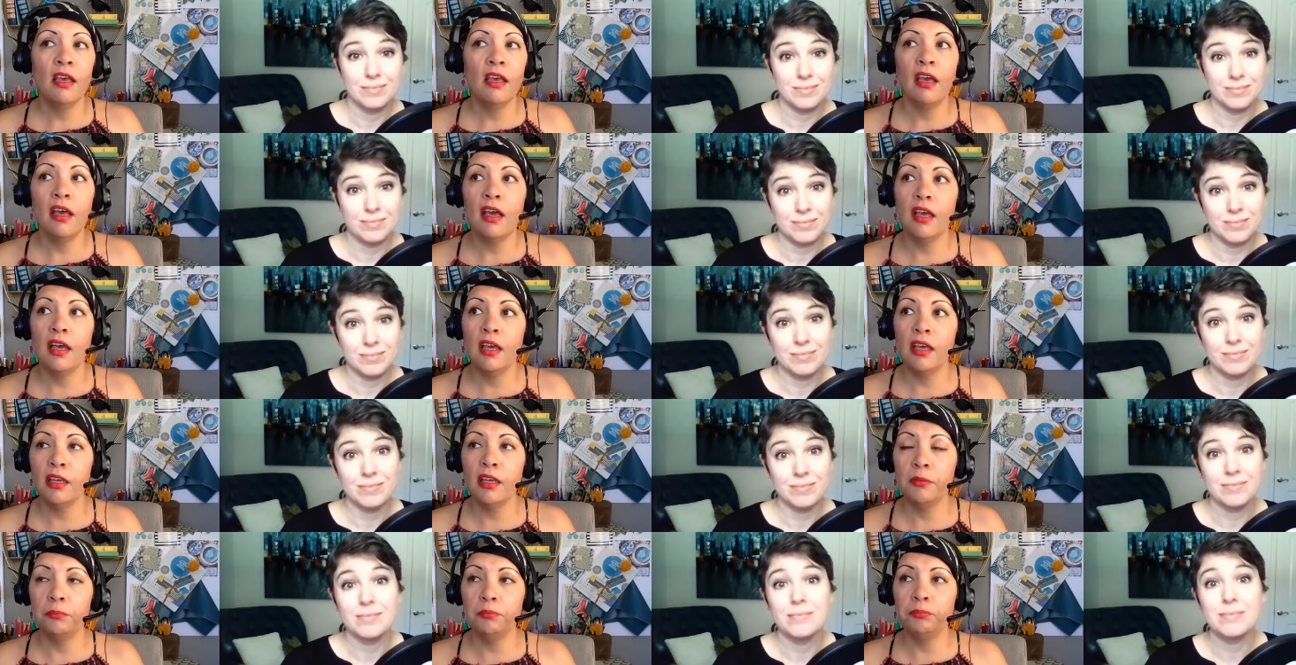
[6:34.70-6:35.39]

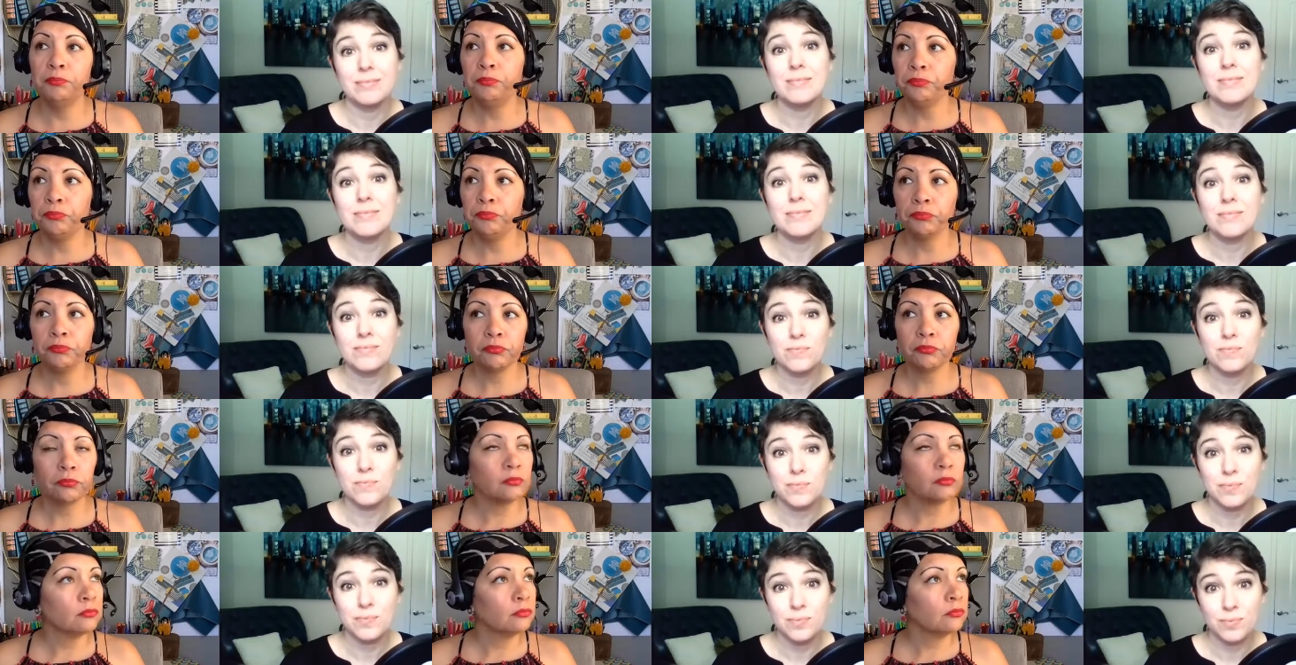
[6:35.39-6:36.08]
Speaker 1: um,
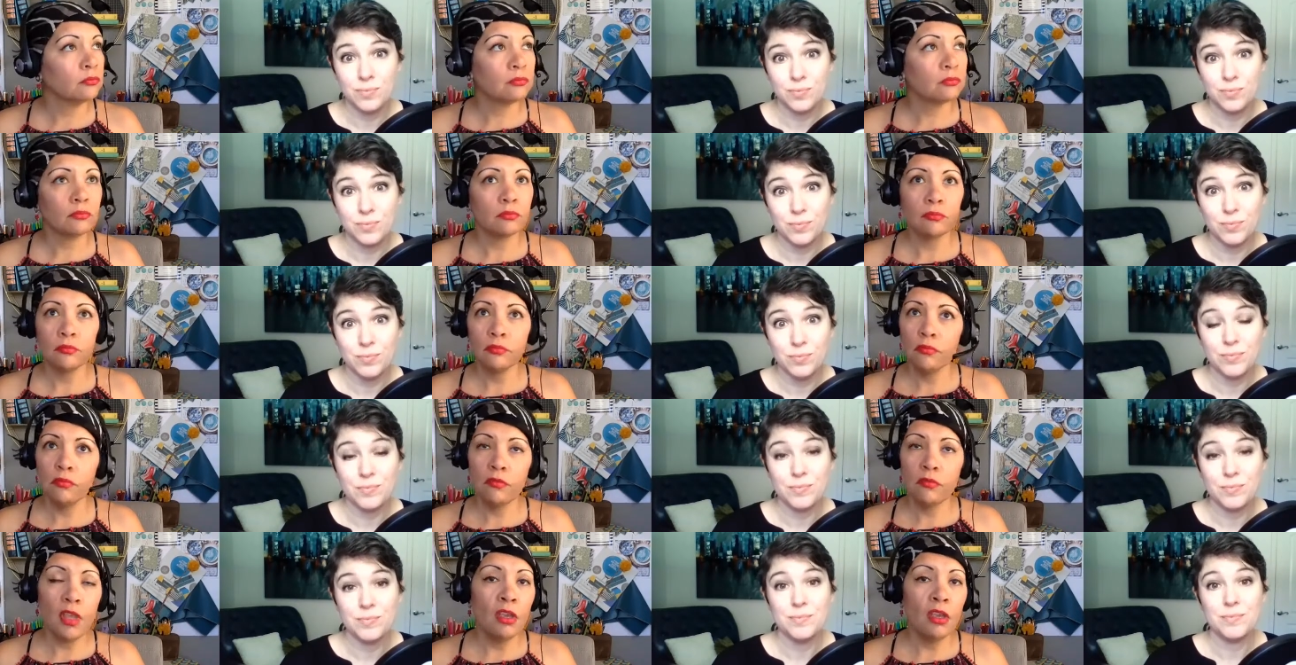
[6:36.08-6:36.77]

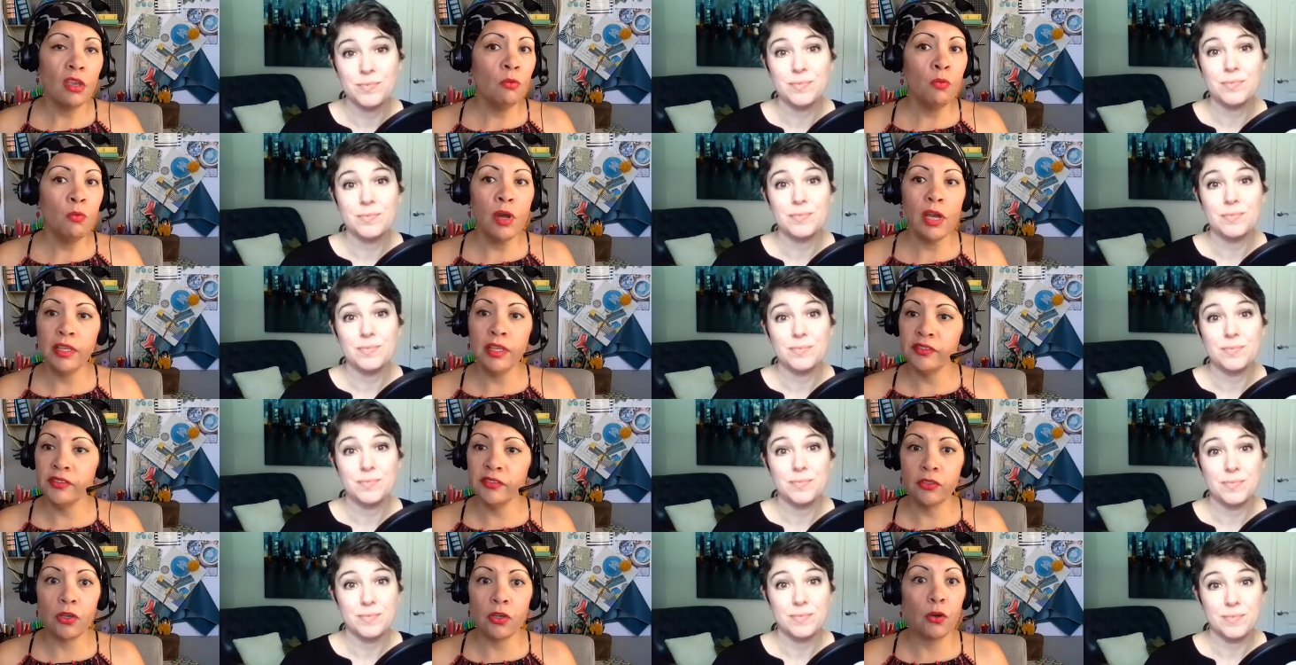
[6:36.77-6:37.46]

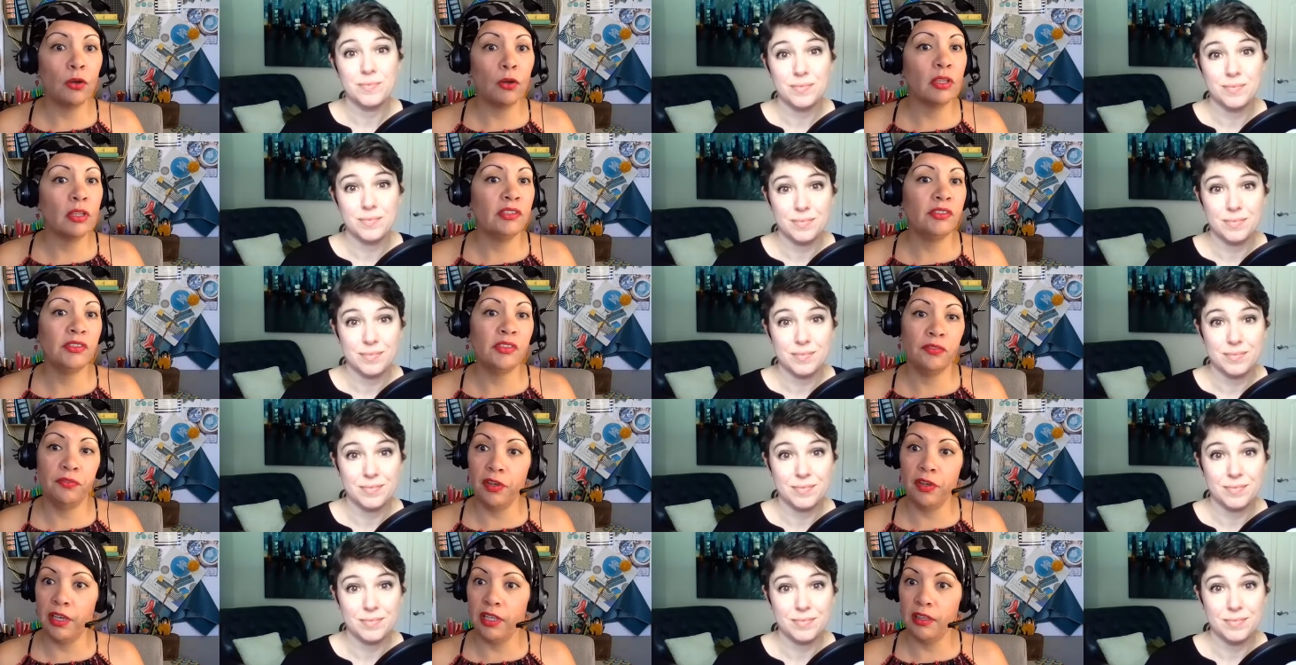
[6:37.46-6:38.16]
was totally
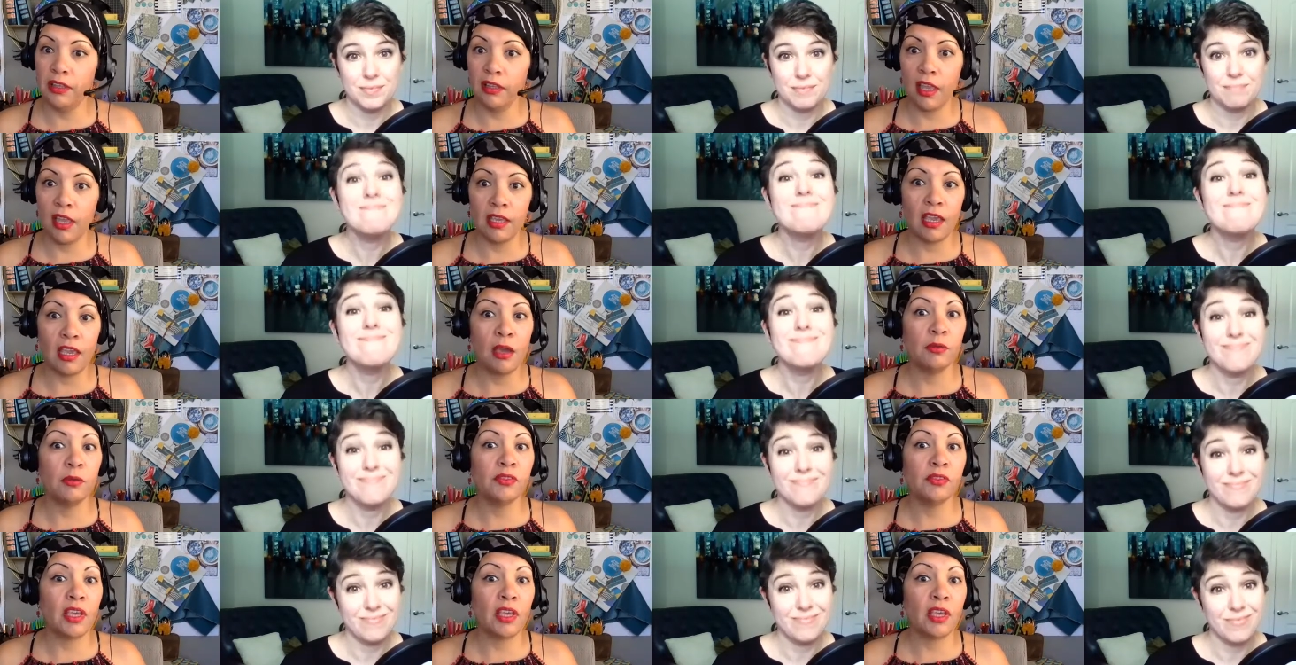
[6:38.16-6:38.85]
different like
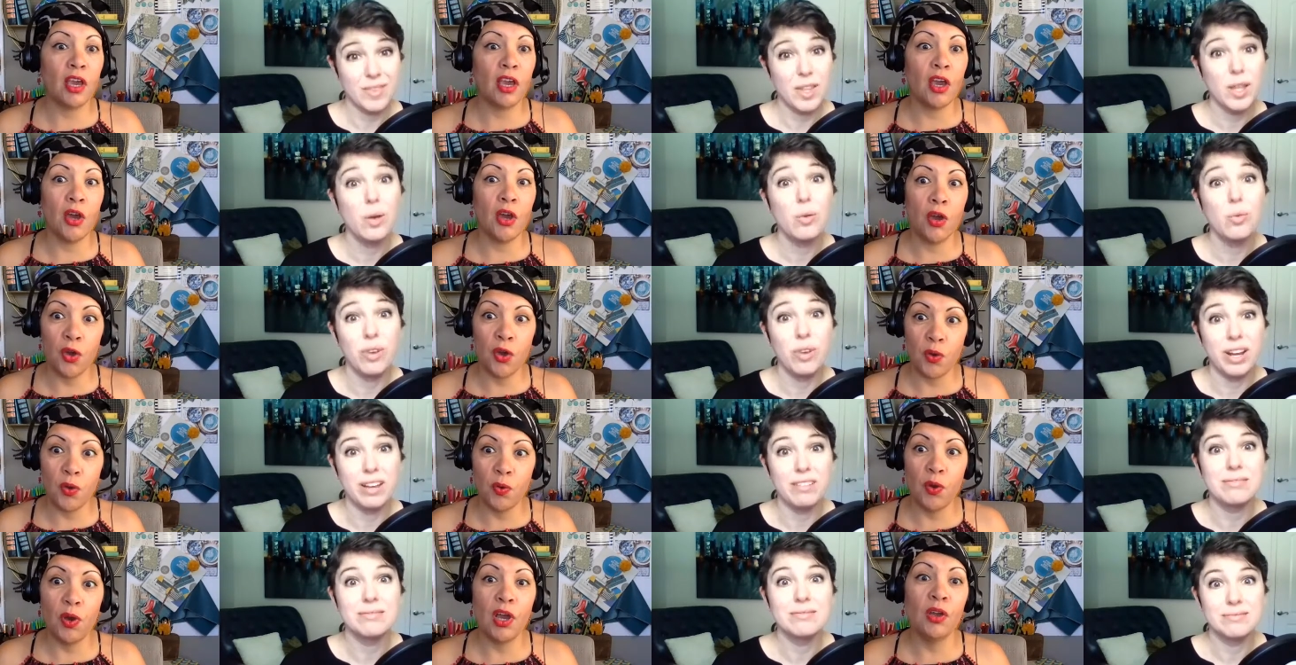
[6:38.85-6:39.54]
i was like
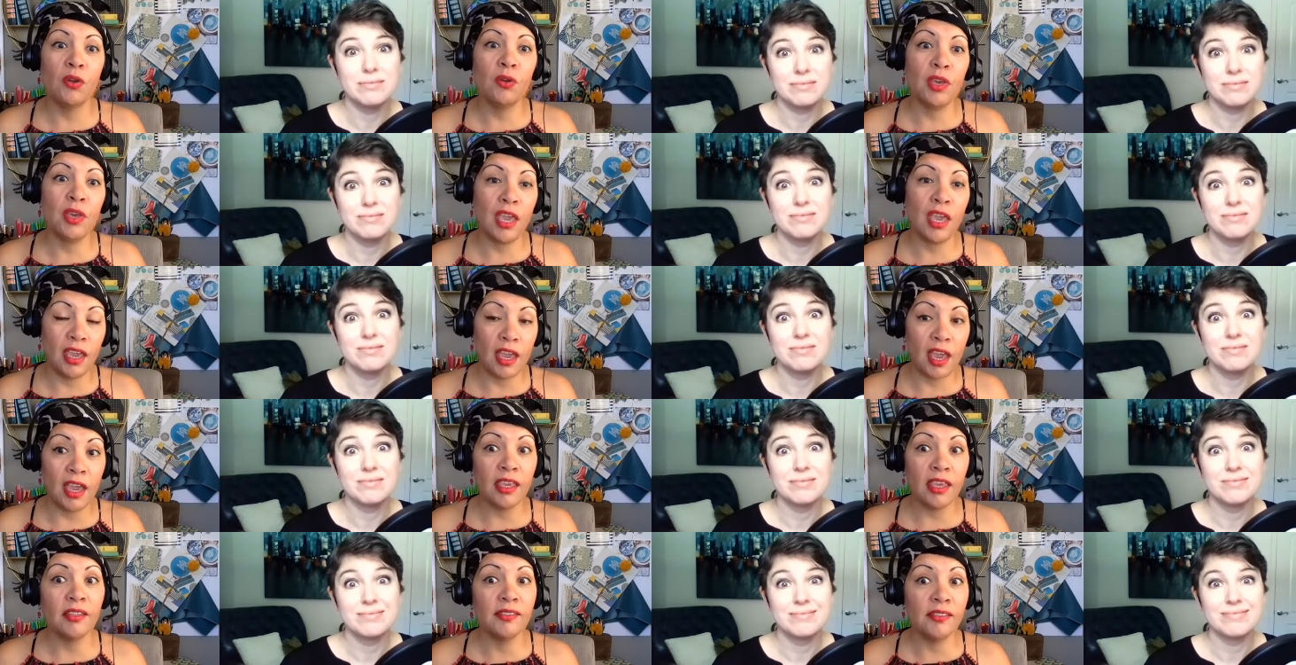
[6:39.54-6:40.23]
oh right.
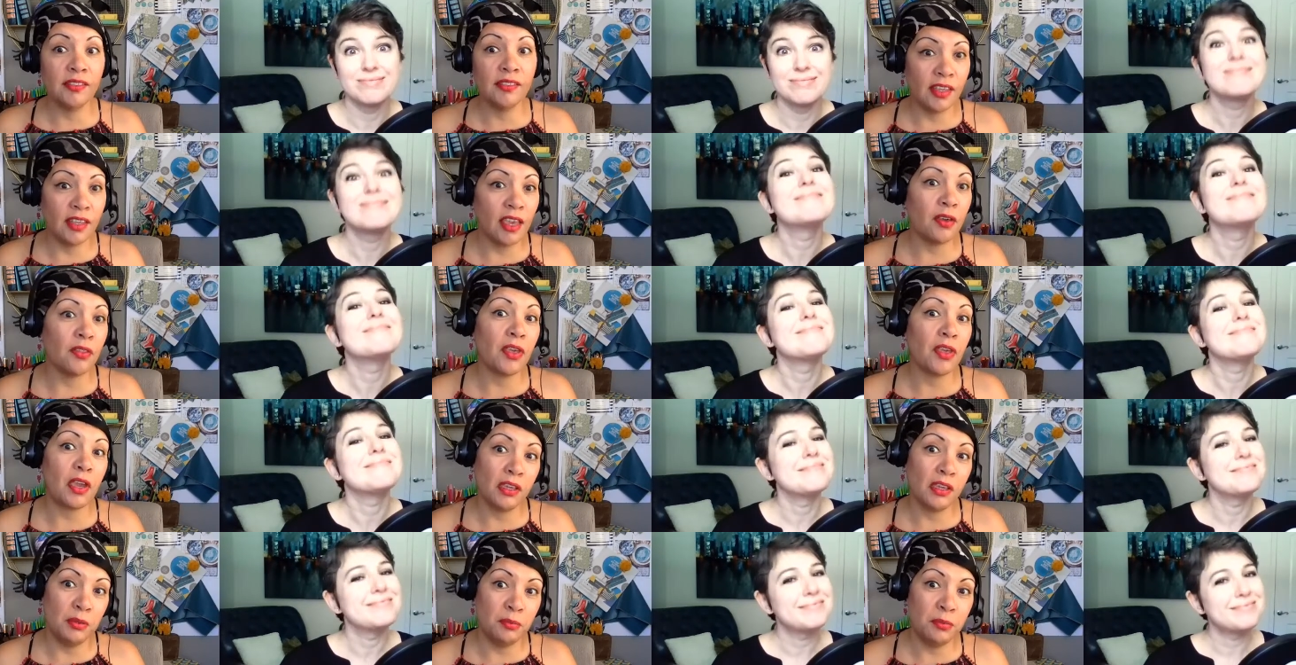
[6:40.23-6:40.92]
okay i can see how
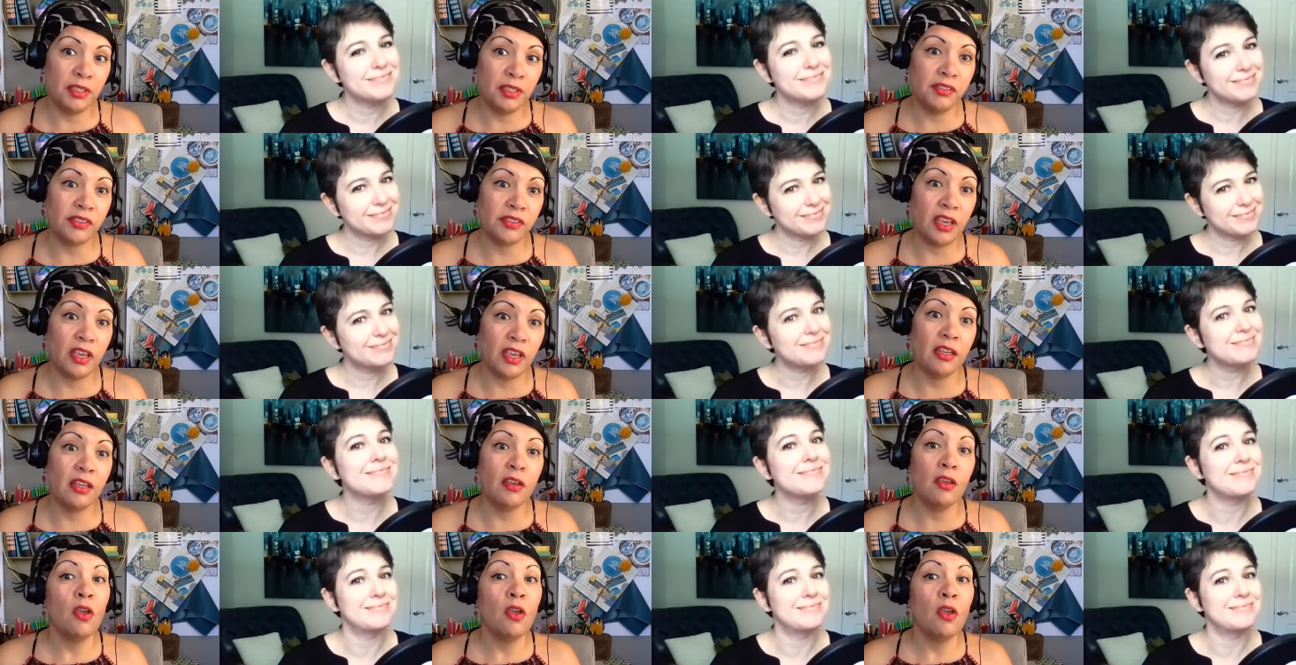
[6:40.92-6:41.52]
that can be done